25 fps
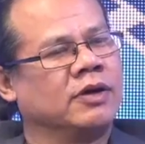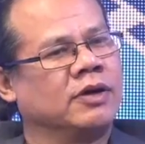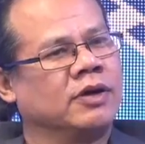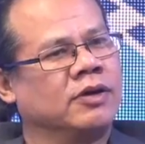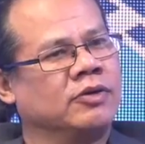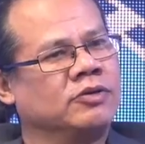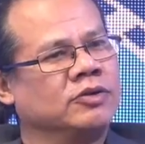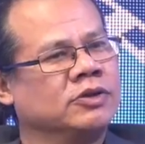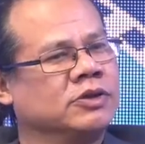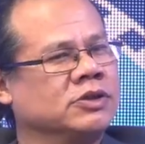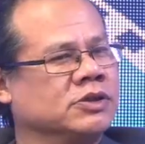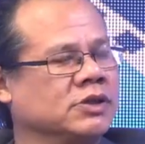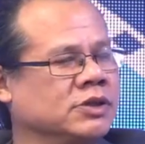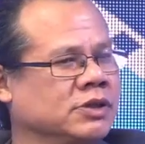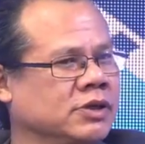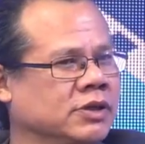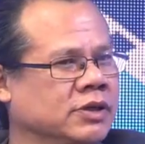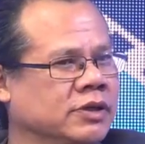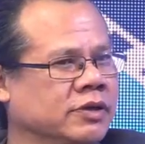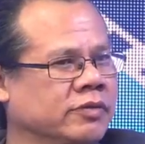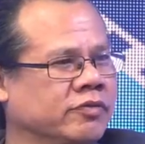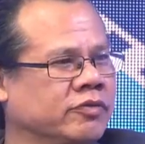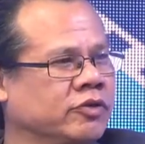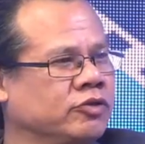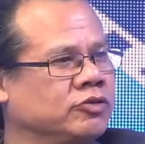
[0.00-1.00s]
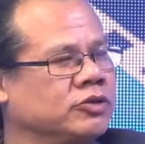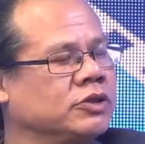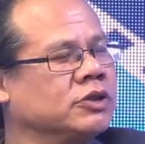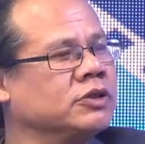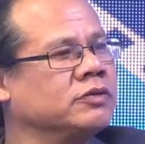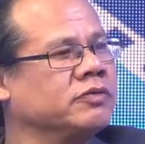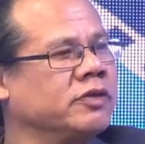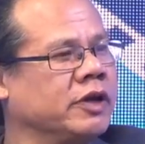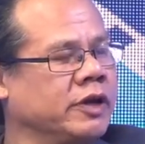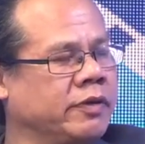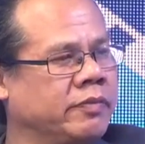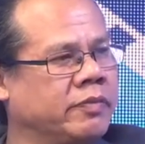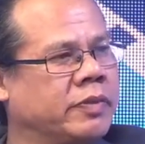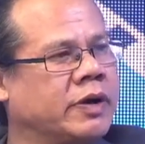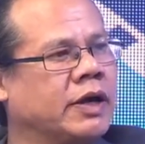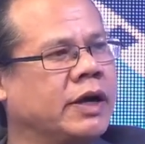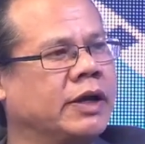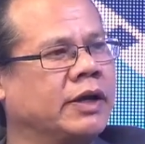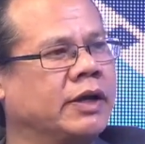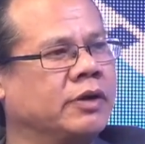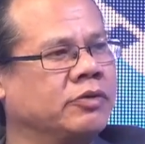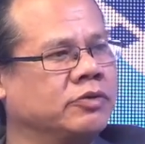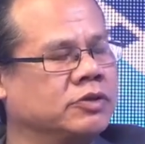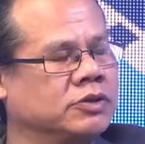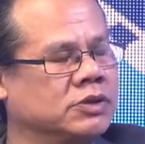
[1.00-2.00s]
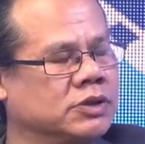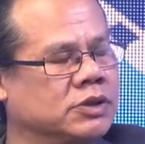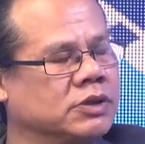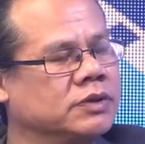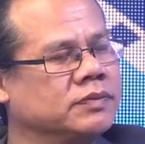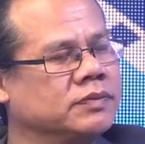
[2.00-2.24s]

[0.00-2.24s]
Hujik future is very bright, I would say.